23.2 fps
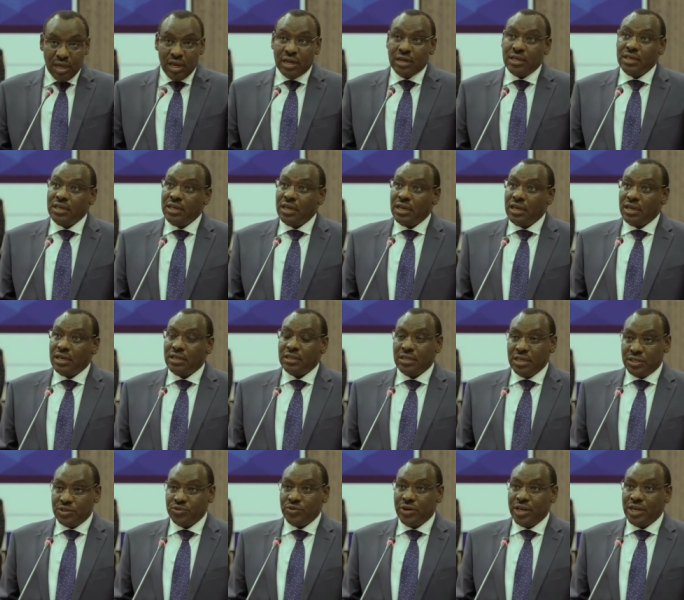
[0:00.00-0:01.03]
And here,
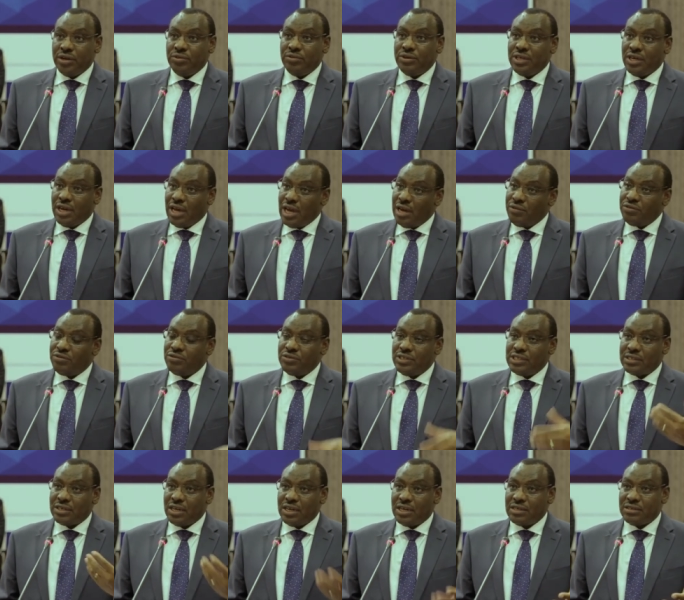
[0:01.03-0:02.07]
that's why we have to
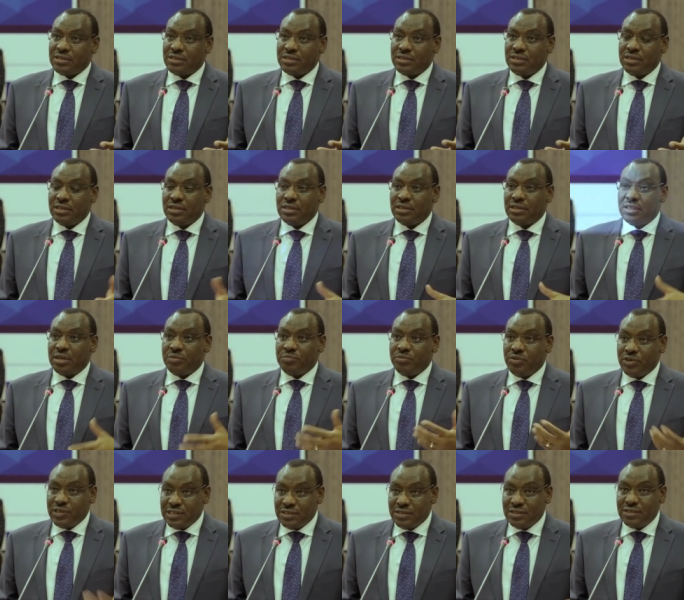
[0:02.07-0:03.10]
discuss the
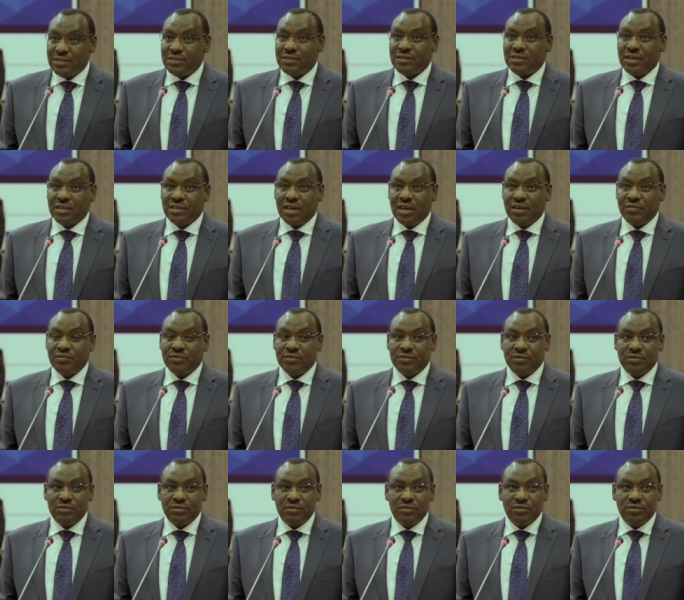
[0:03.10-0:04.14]
policies that have
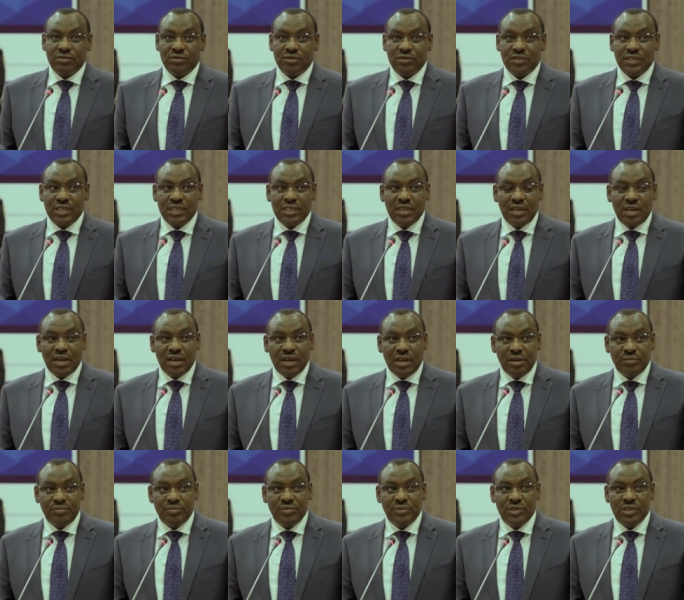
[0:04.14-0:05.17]
to close the gender
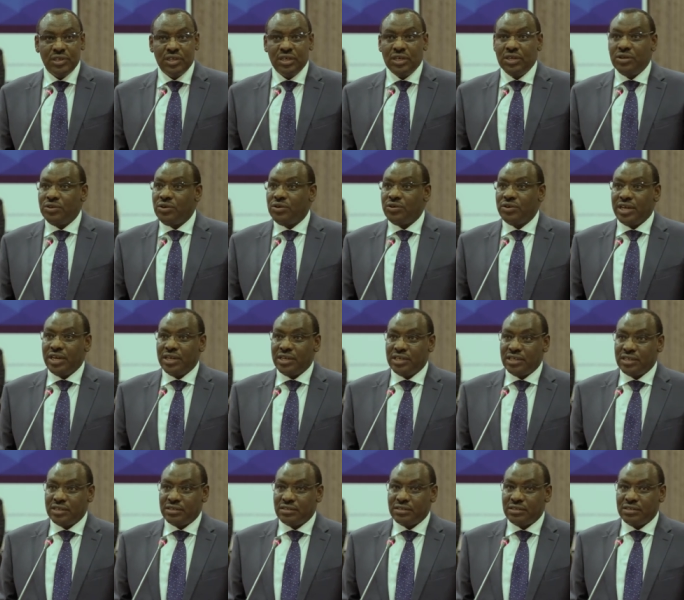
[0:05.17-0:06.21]
gap in all
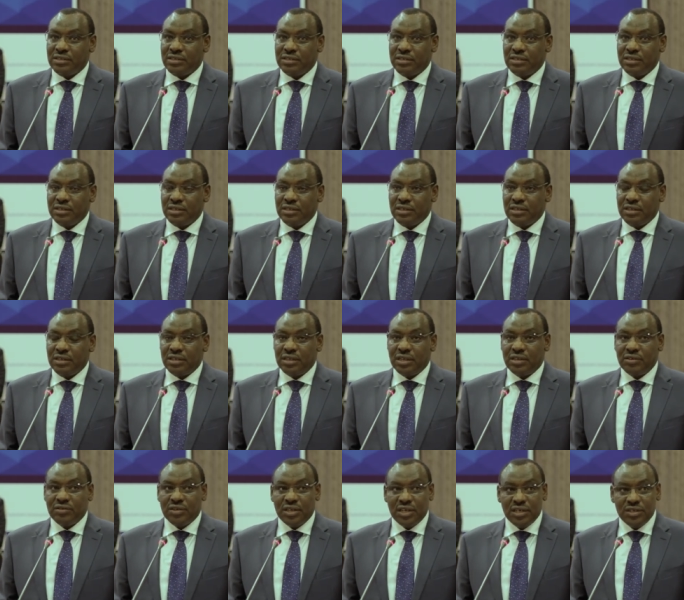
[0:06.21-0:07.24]
areas, in
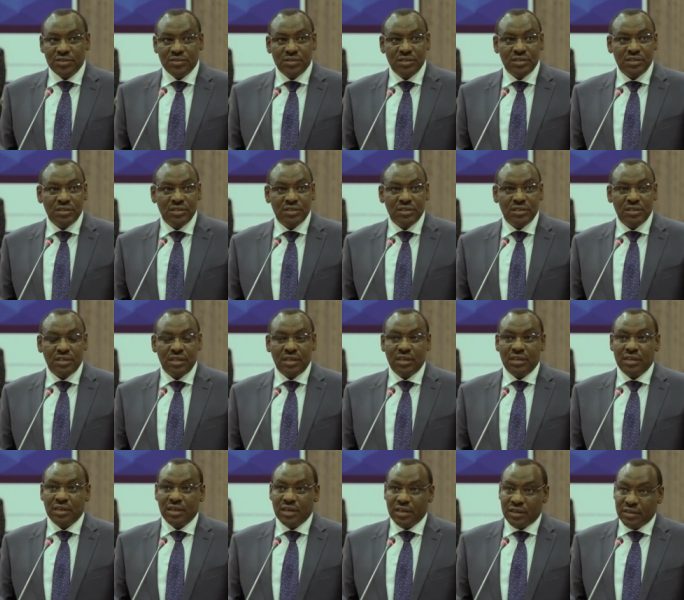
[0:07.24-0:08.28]
education,
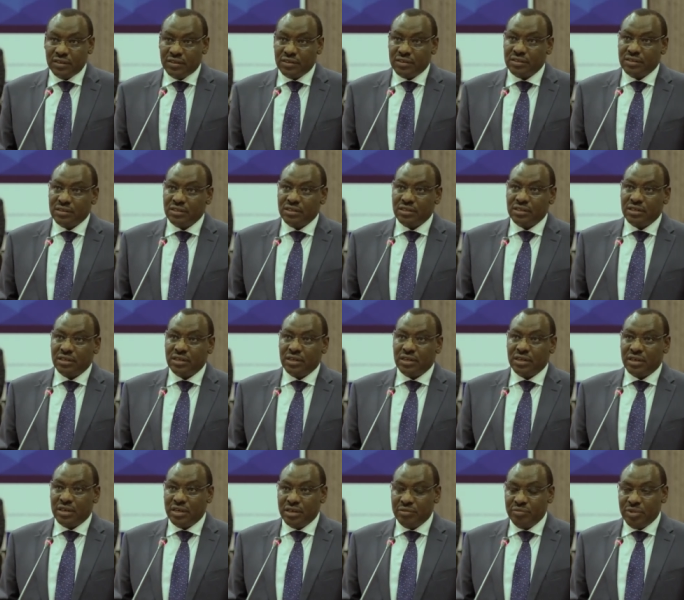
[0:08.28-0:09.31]
in health,
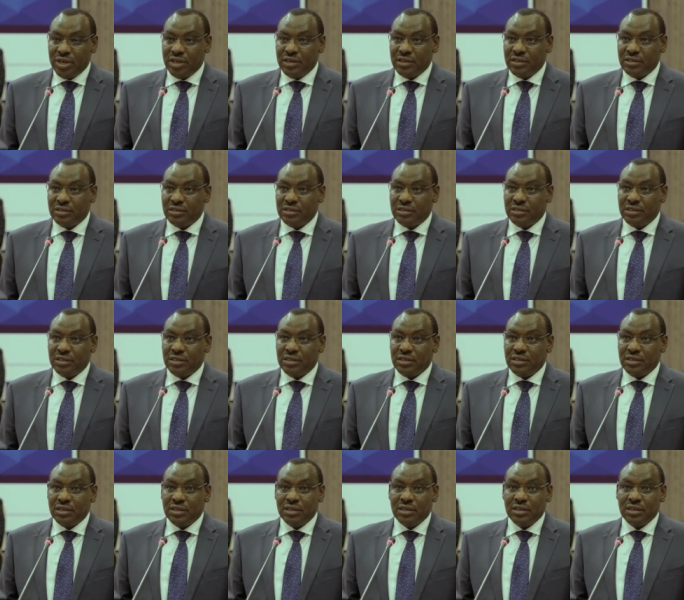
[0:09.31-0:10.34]
in labor,
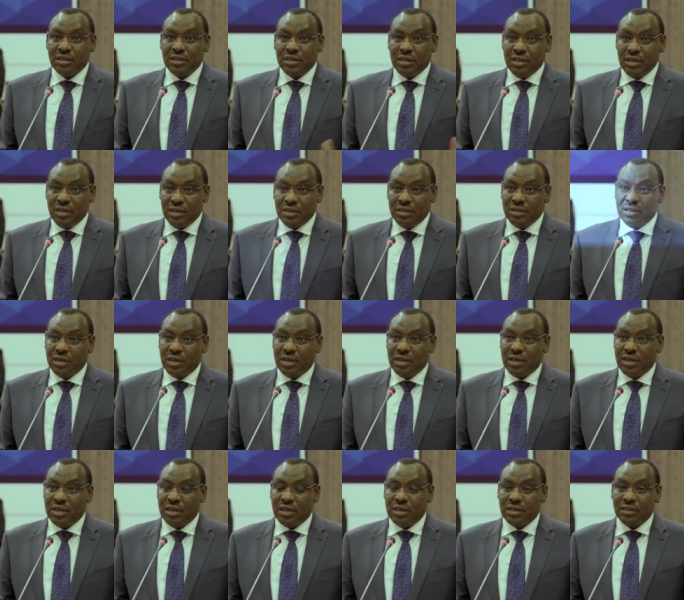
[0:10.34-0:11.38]
in
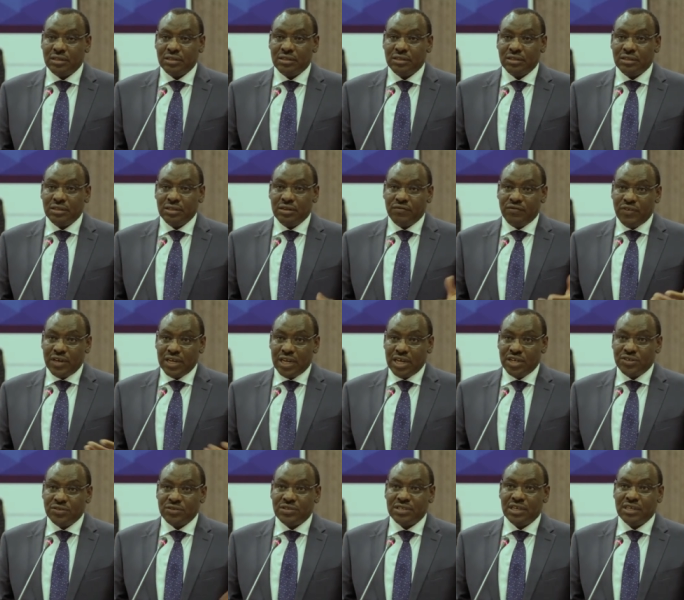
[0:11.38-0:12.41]
uh,
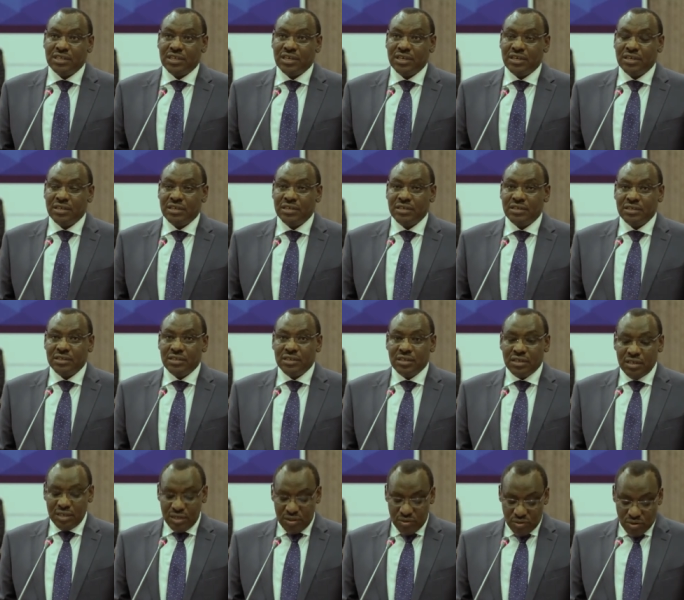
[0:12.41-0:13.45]
financial sector,
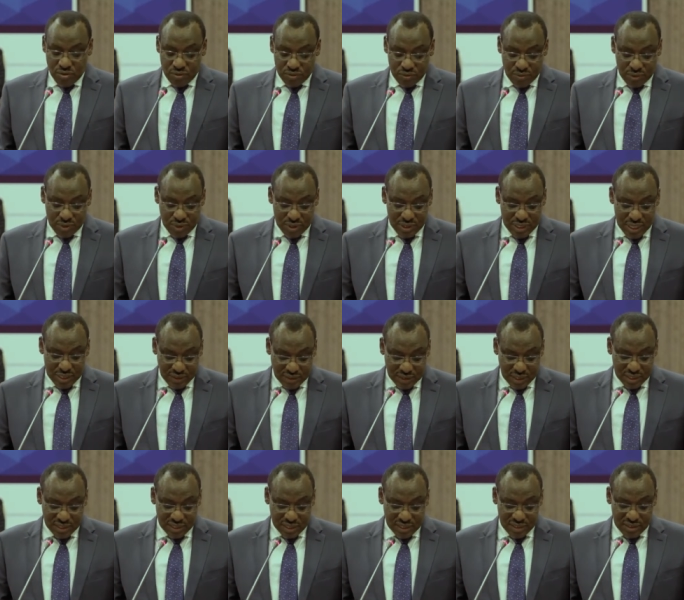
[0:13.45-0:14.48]
in all the
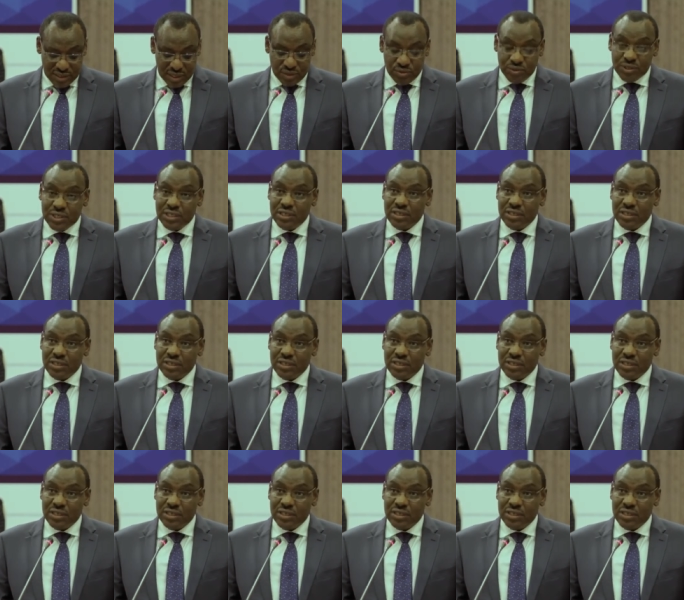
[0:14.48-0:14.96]
sectors that we